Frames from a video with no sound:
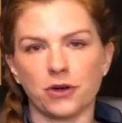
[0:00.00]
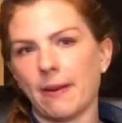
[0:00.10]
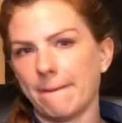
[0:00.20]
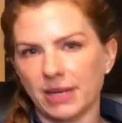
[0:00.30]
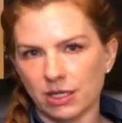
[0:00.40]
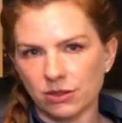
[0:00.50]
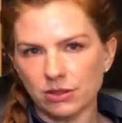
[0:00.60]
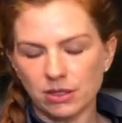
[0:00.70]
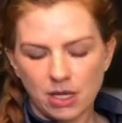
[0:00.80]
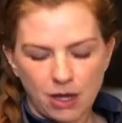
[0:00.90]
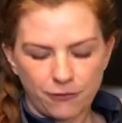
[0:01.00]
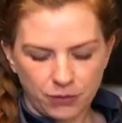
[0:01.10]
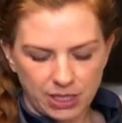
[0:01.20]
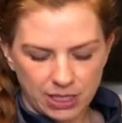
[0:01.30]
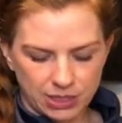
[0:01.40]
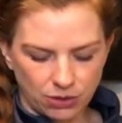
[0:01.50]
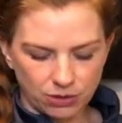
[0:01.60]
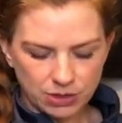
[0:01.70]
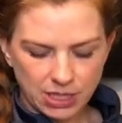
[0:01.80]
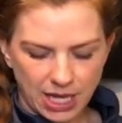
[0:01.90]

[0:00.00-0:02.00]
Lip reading: a meal for an adult,